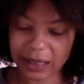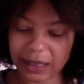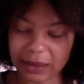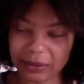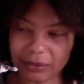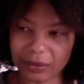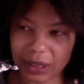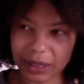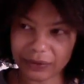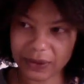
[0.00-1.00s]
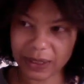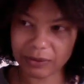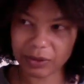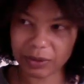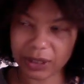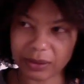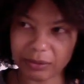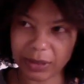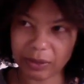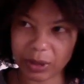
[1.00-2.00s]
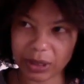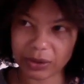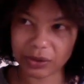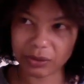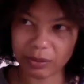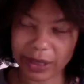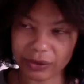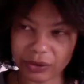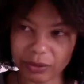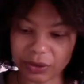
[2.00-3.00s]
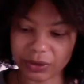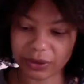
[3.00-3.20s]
and what have seemed to be some maybe insurmountable